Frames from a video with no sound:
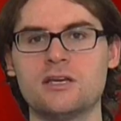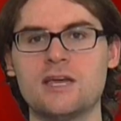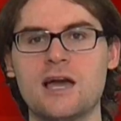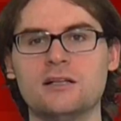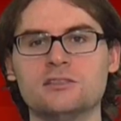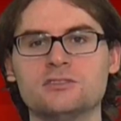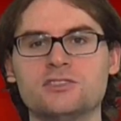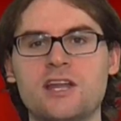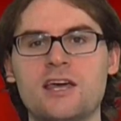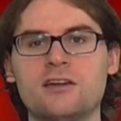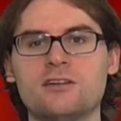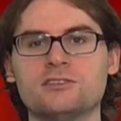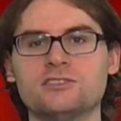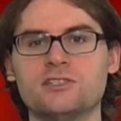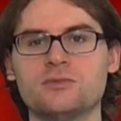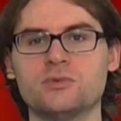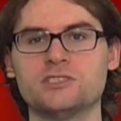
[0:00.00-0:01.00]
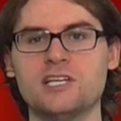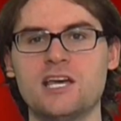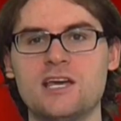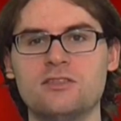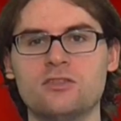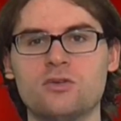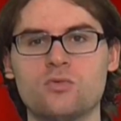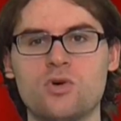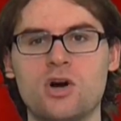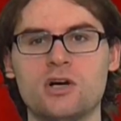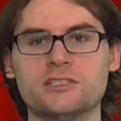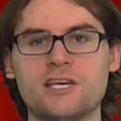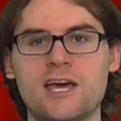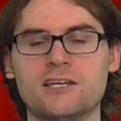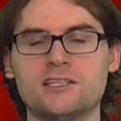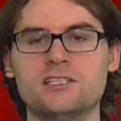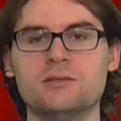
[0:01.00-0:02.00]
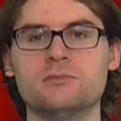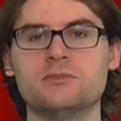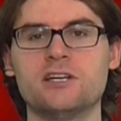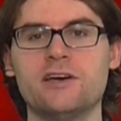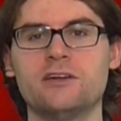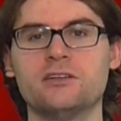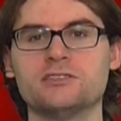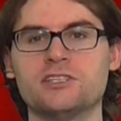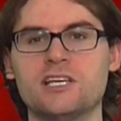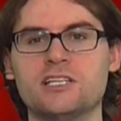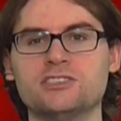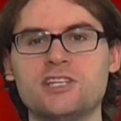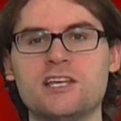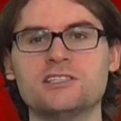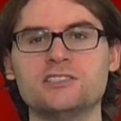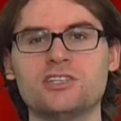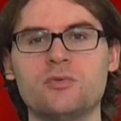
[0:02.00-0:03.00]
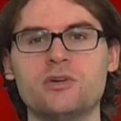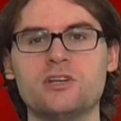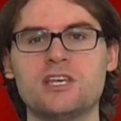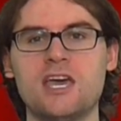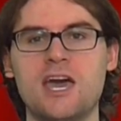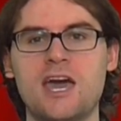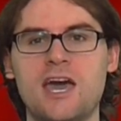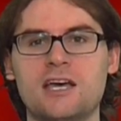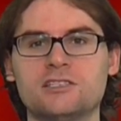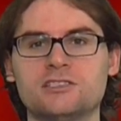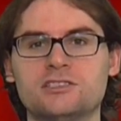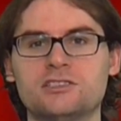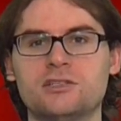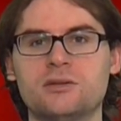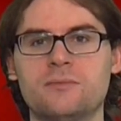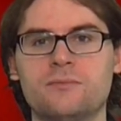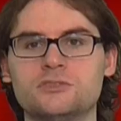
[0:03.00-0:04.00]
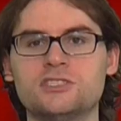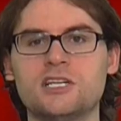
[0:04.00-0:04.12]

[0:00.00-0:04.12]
Gallows and Anderson retained the Raw Tag Team titles against Enzo and Cass.